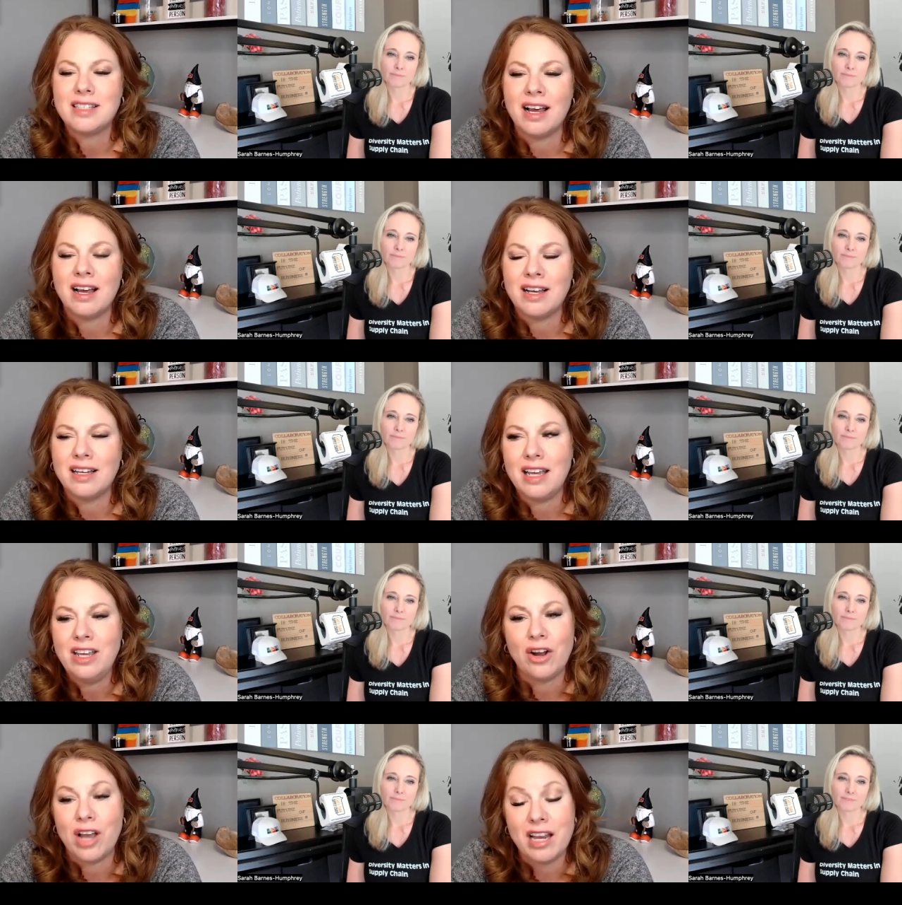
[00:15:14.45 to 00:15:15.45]
Speaker 1: uh you
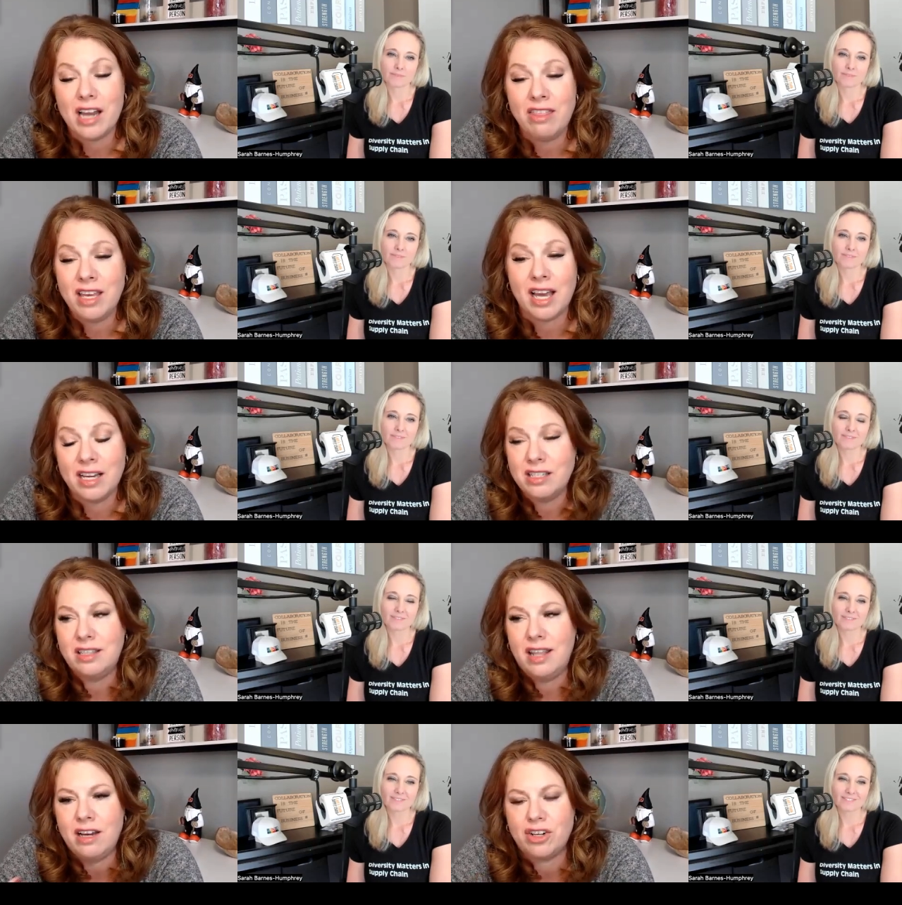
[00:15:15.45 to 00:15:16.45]
know I, I think i
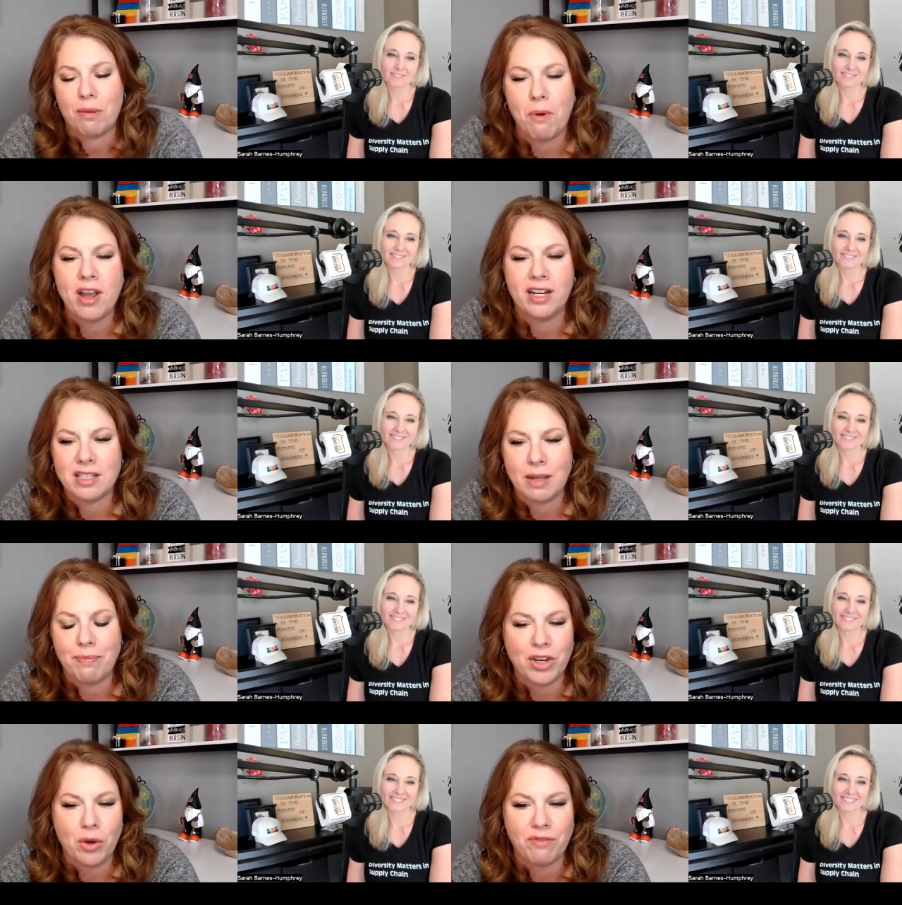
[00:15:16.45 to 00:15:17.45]
think to your point it's
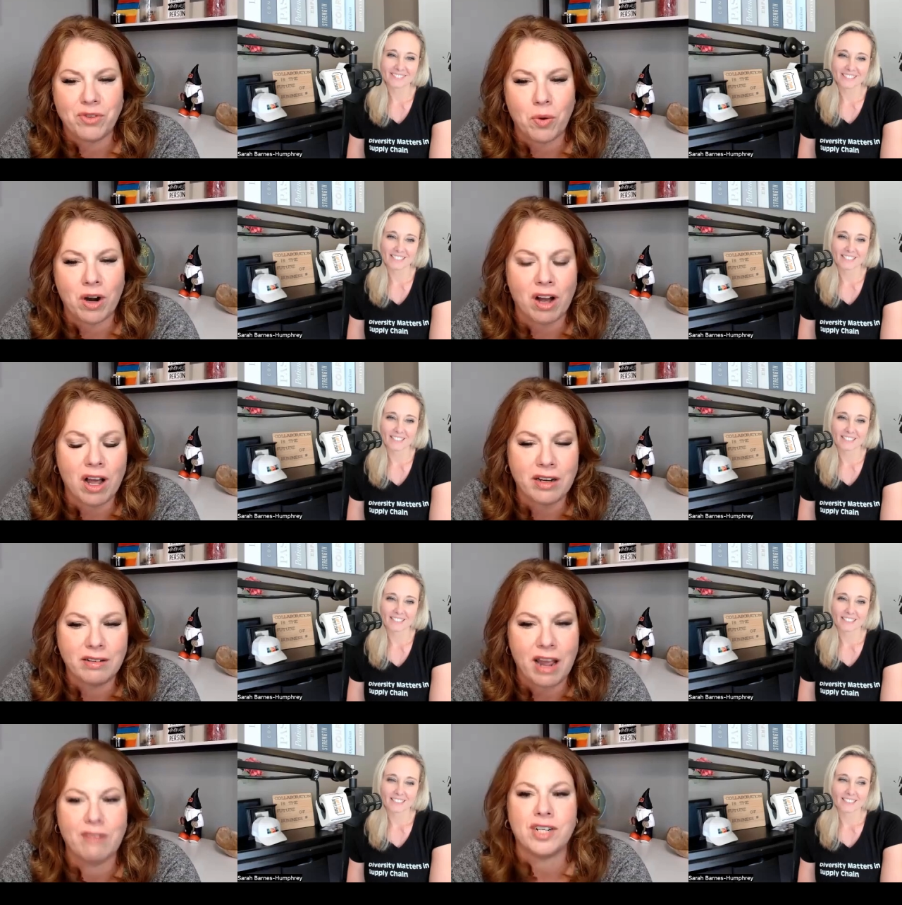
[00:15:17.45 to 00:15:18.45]
something you have to work on
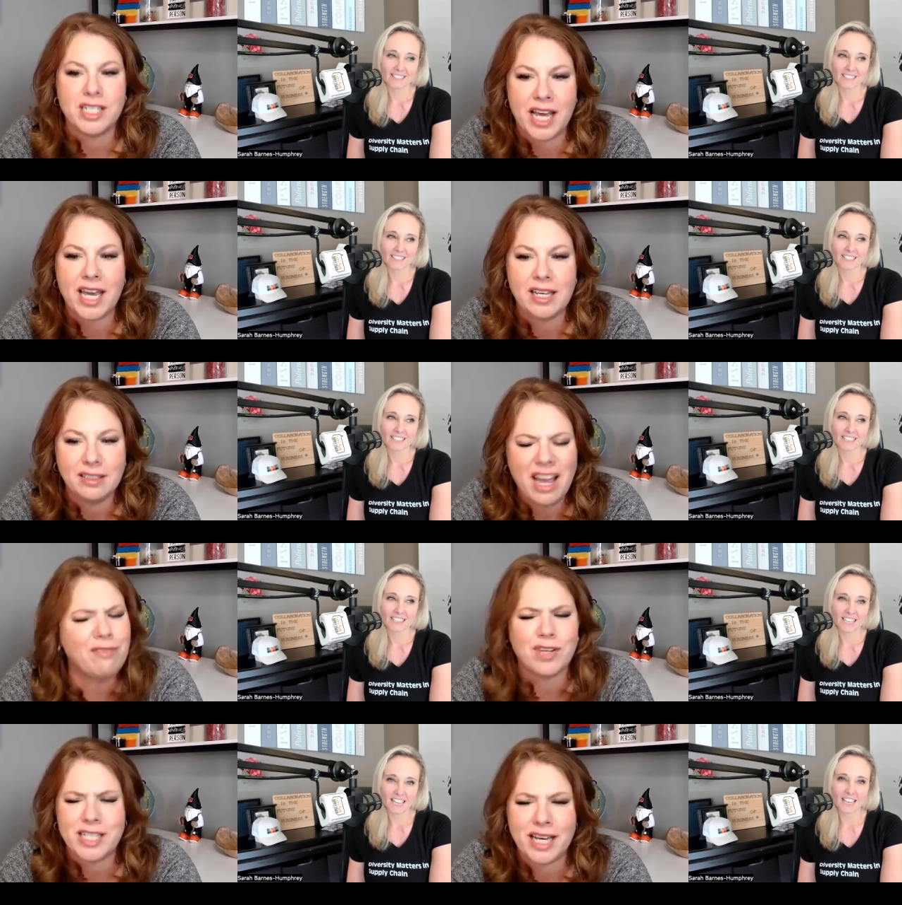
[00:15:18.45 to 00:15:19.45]
every day
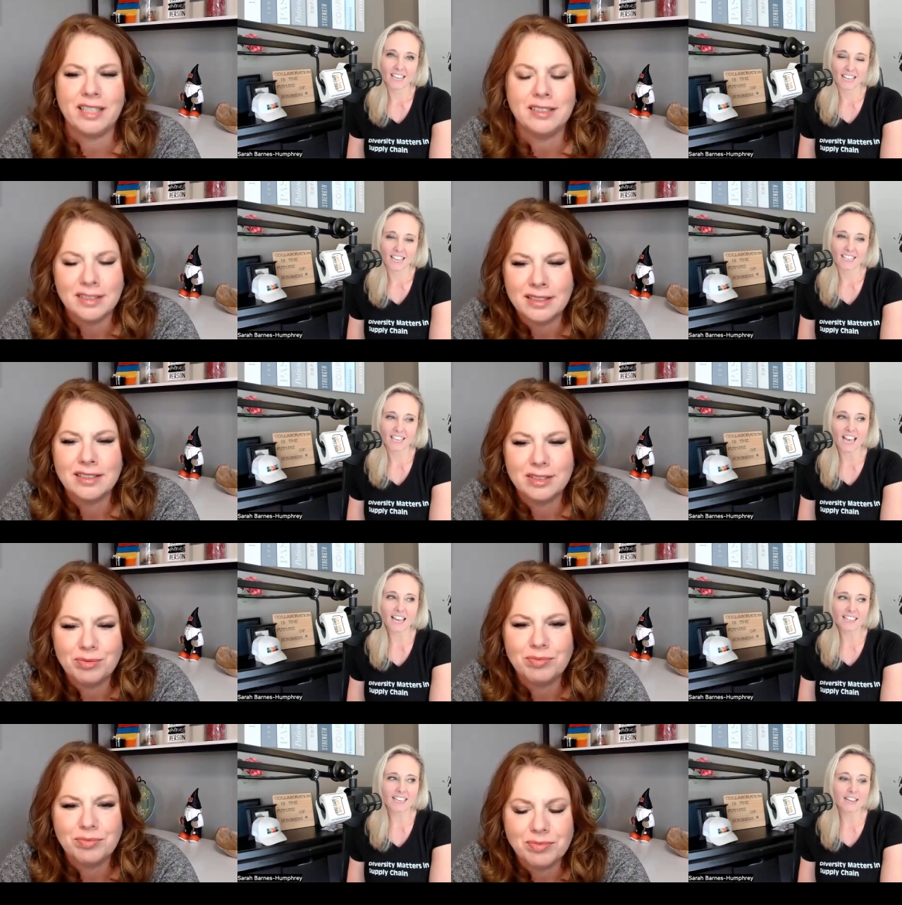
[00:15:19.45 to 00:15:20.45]
every day yeah.
Speaker 2: yeah
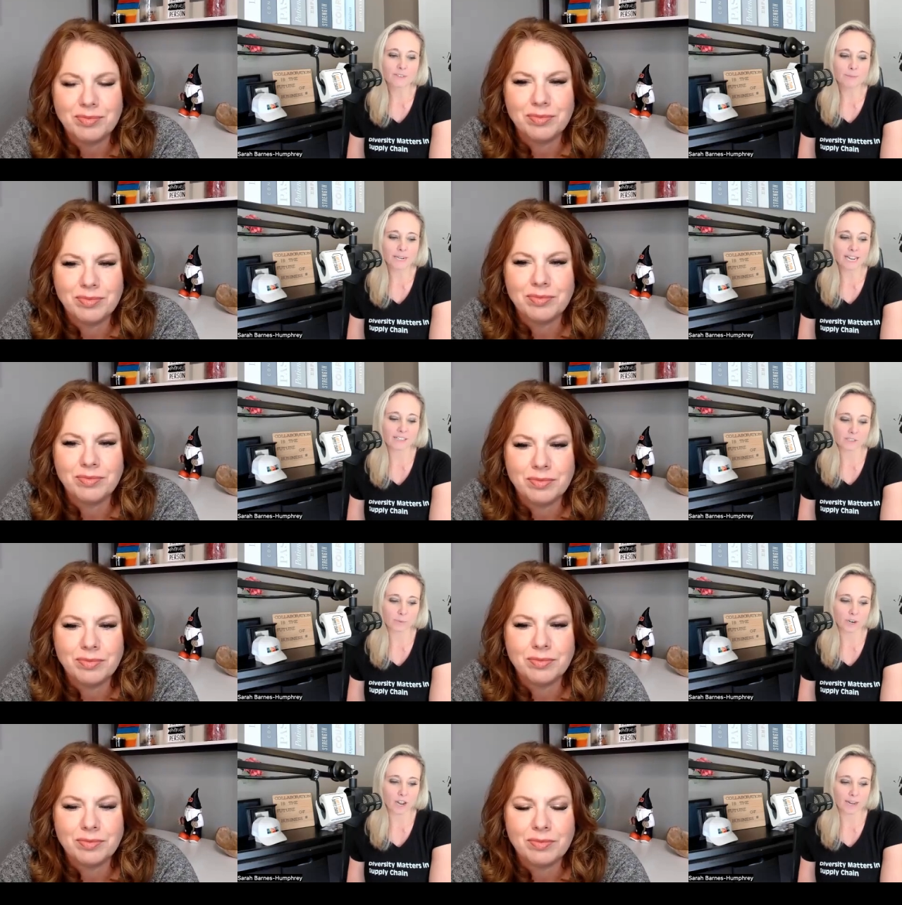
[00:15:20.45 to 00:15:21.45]
i think everybody has to
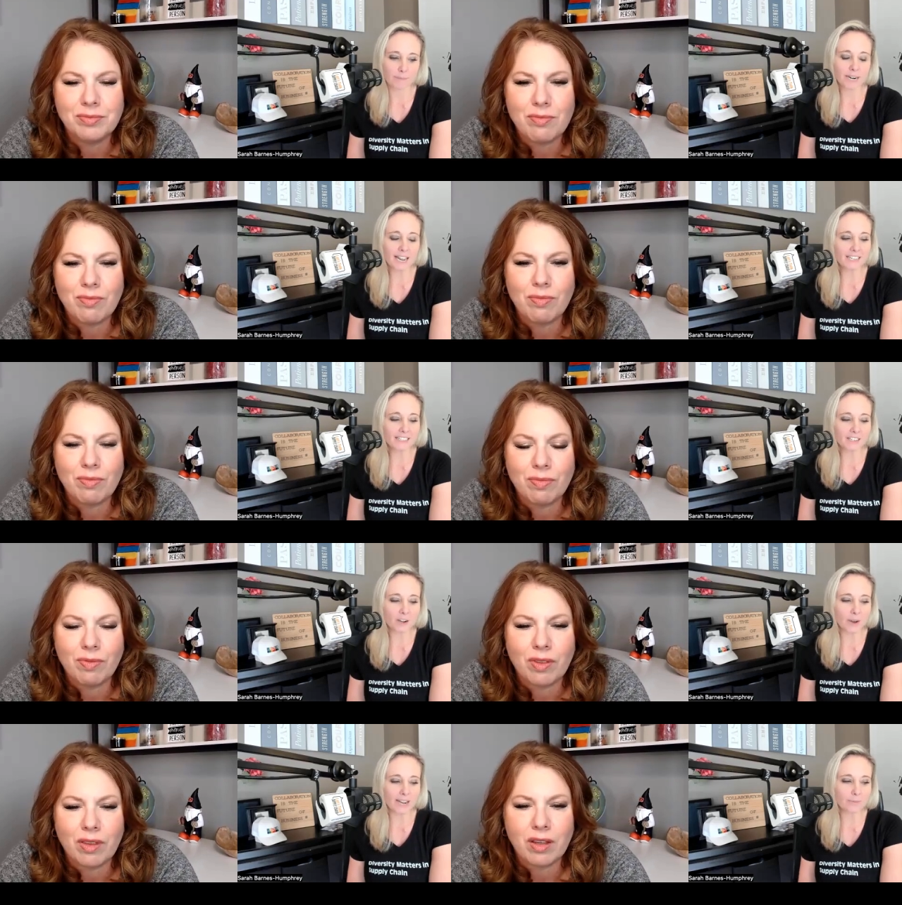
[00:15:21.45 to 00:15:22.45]
work on it but i you
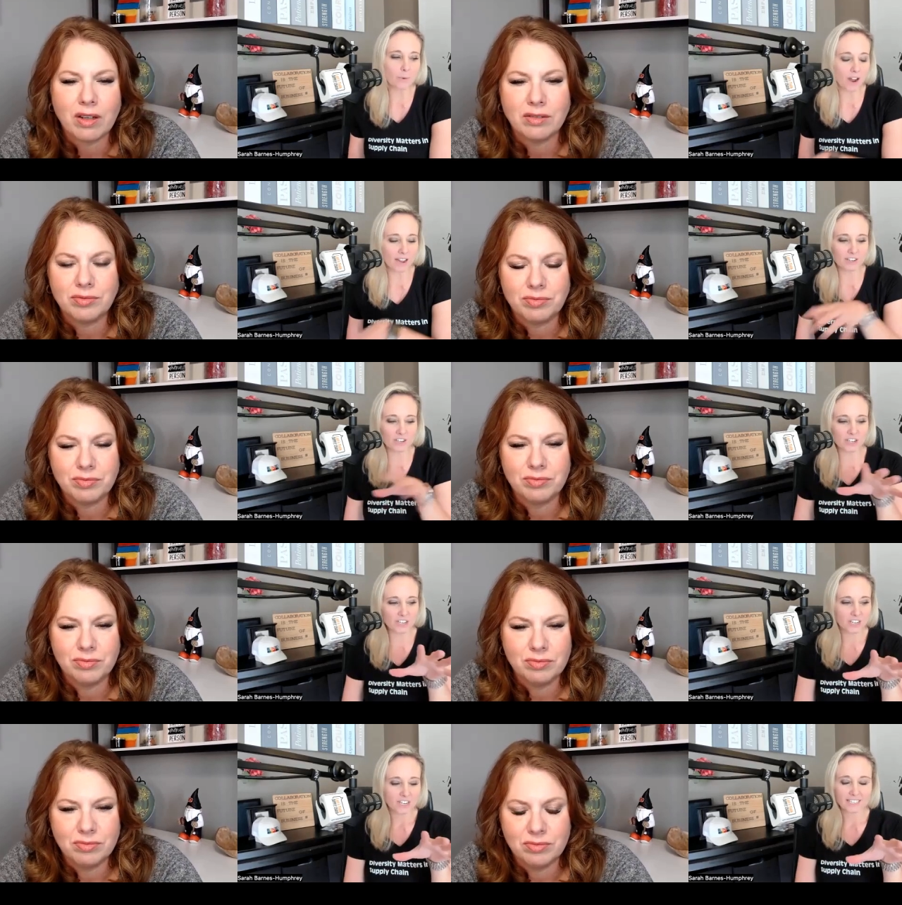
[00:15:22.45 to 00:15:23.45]
know i
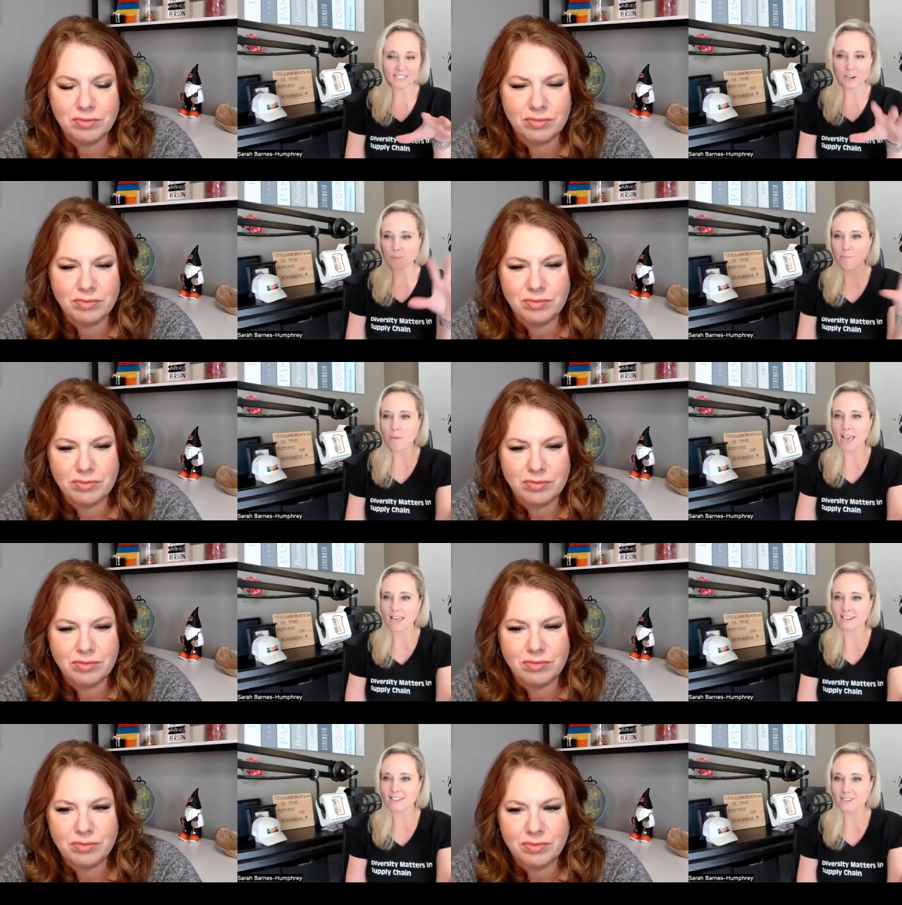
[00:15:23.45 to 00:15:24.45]
watch you know
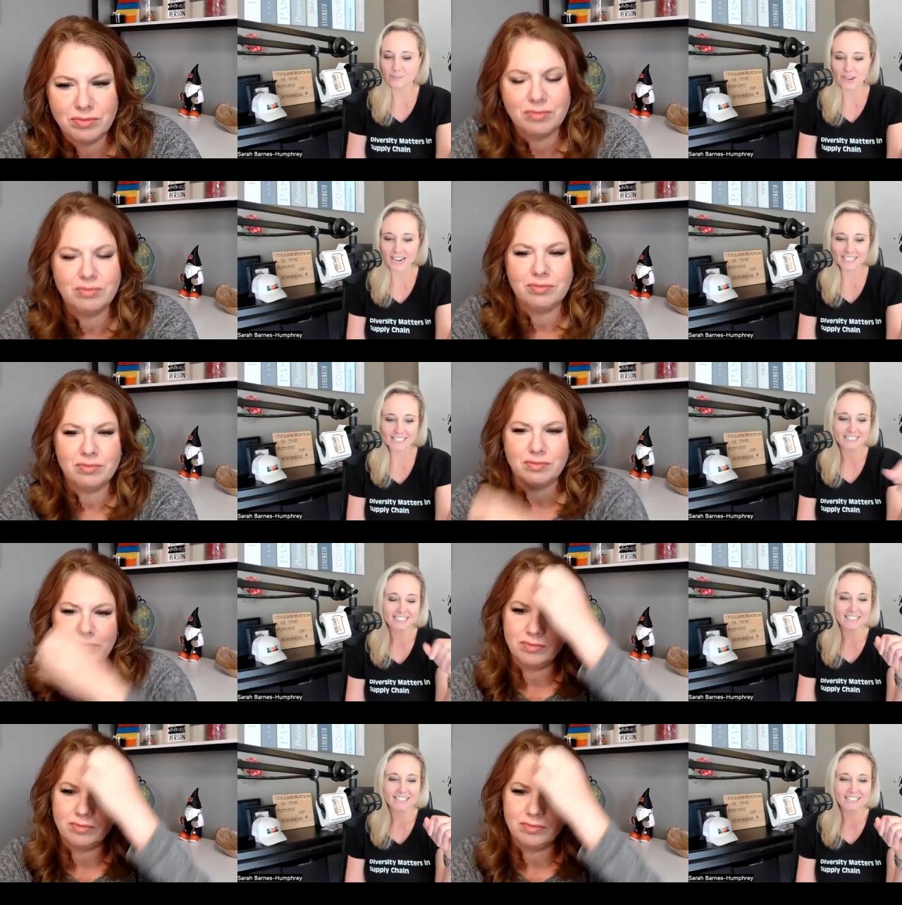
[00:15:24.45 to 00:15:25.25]
men right